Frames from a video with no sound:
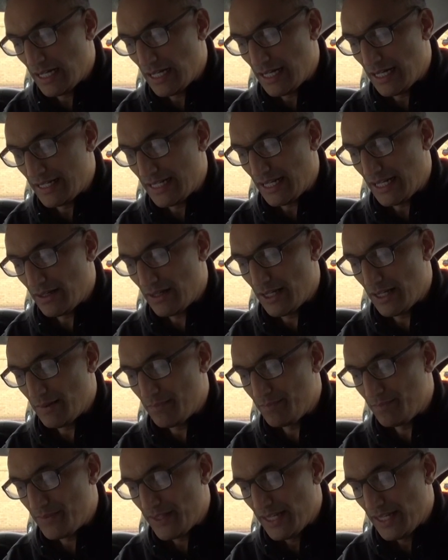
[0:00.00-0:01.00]

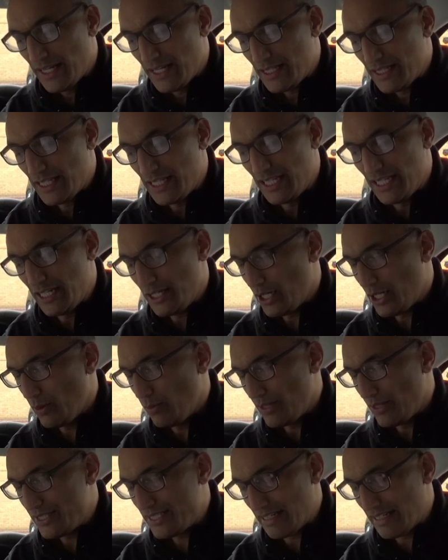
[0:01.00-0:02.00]
And you go
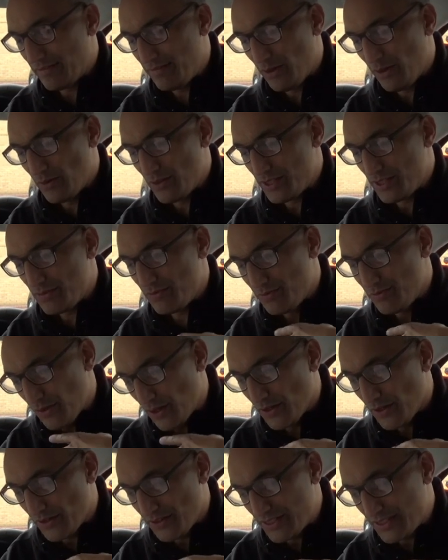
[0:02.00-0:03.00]
one step
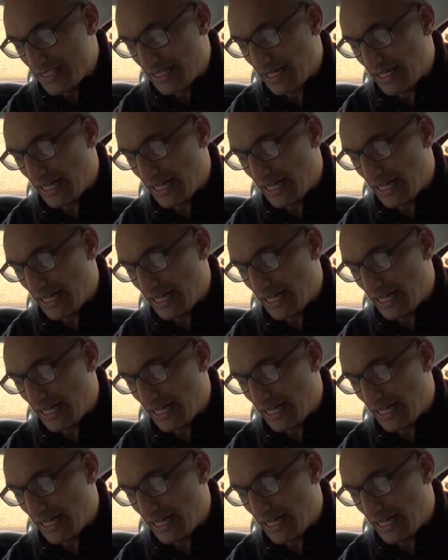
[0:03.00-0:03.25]
further and say,